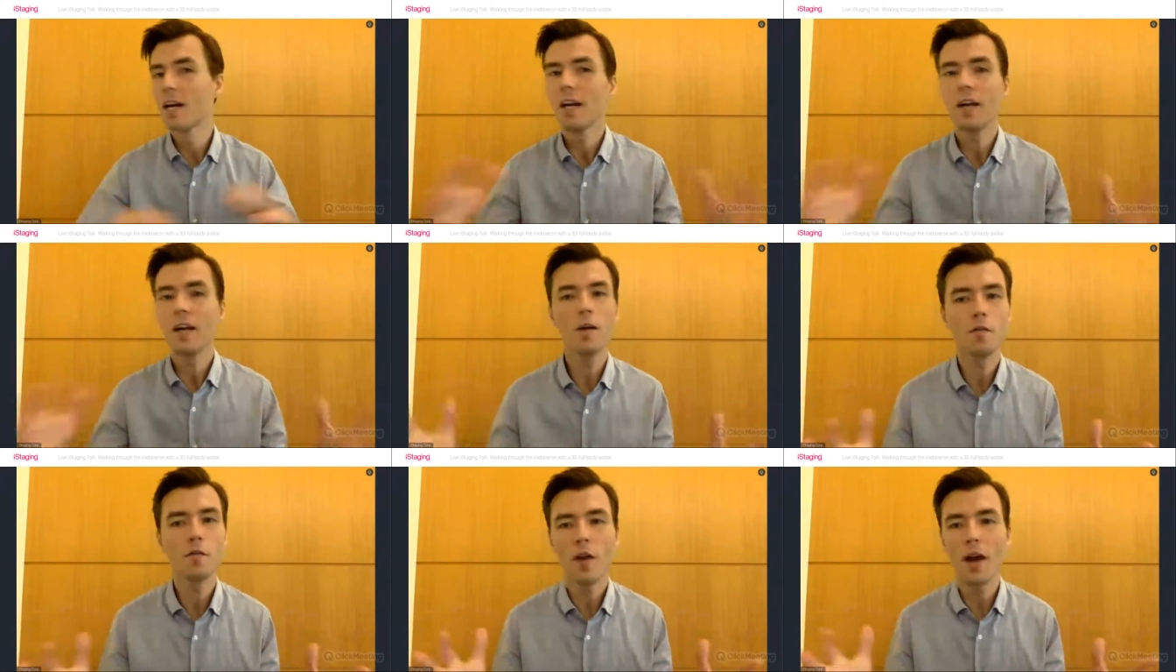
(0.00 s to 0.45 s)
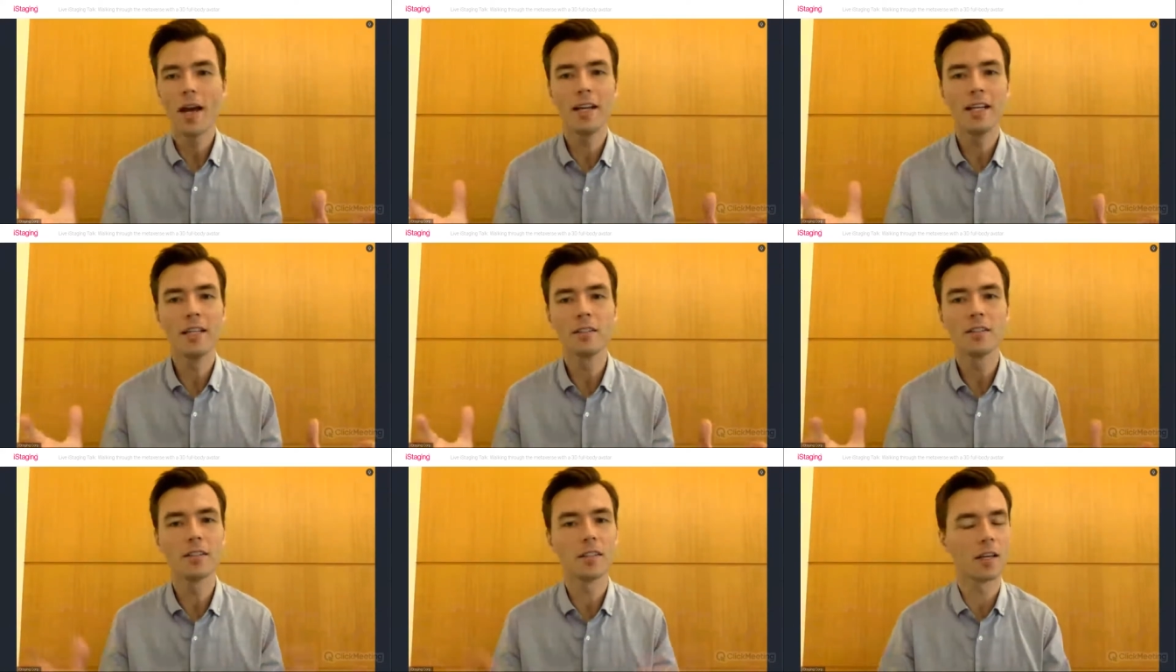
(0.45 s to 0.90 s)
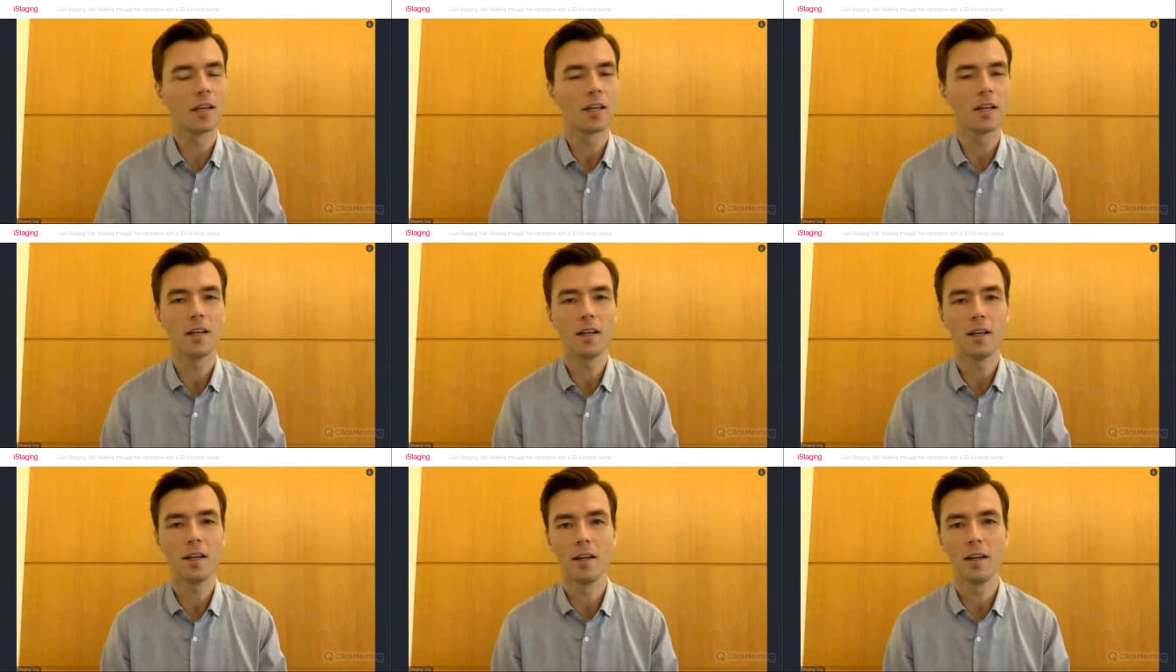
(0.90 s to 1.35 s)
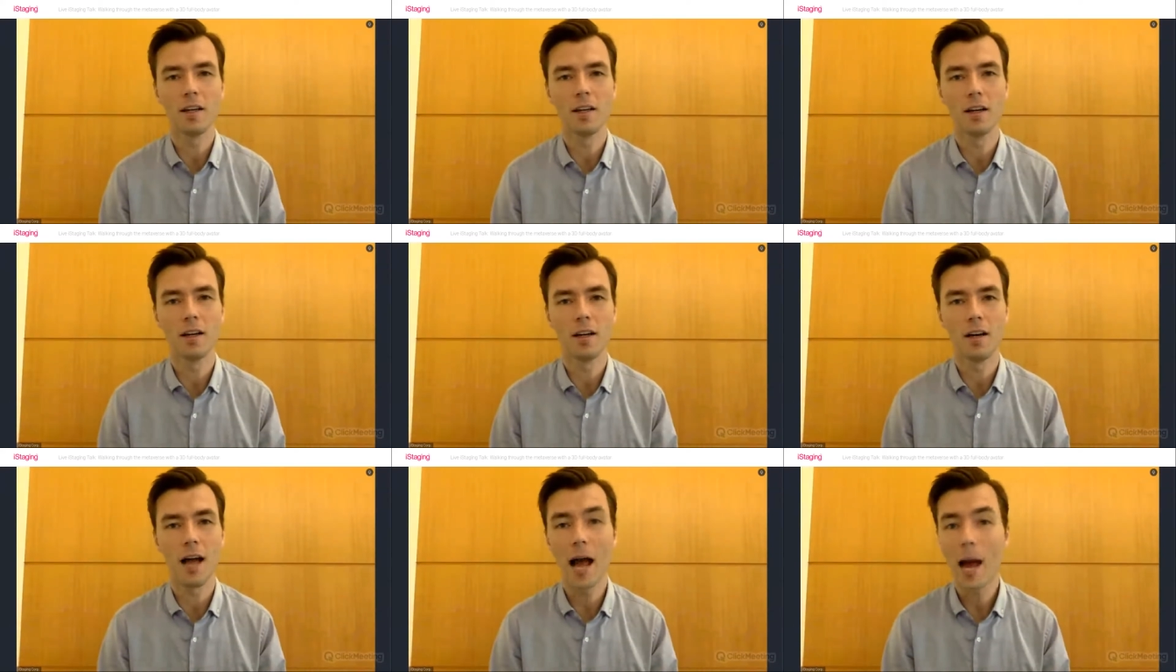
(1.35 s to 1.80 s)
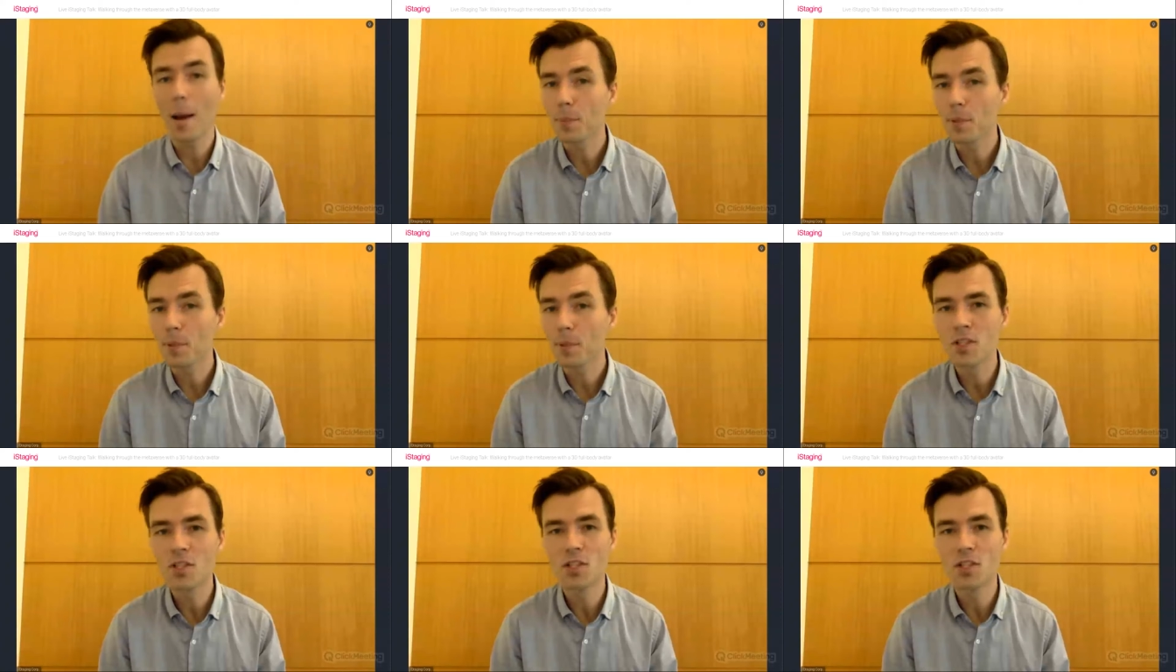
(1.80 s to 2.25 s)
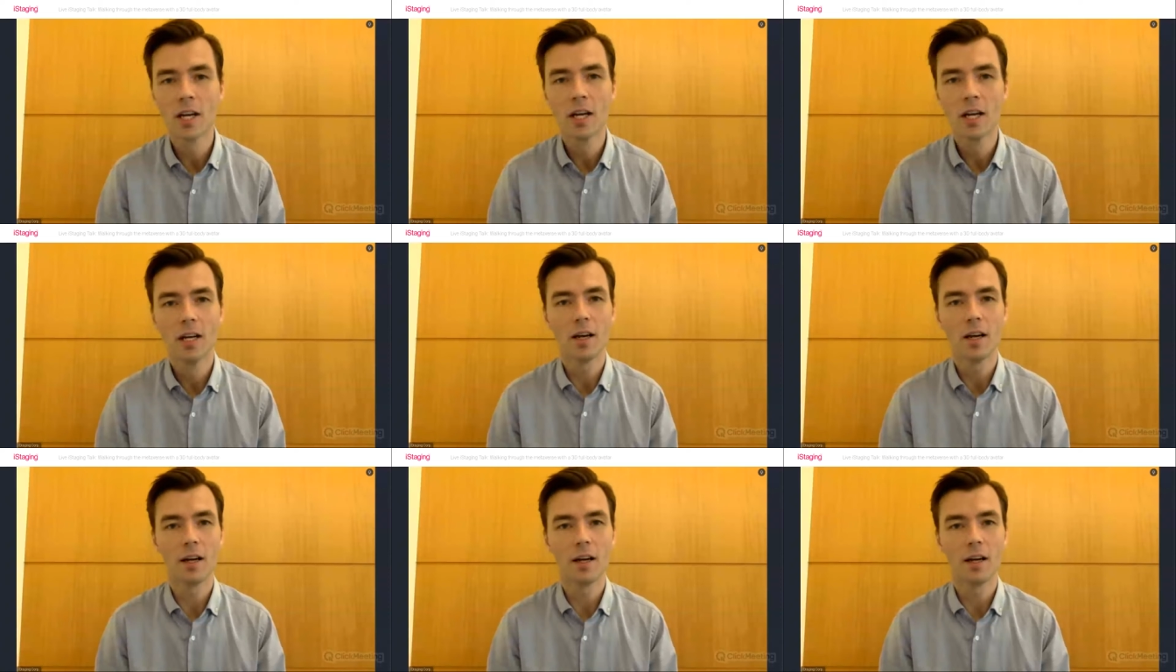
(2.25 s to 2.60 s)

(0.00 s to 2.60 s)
If anything happens,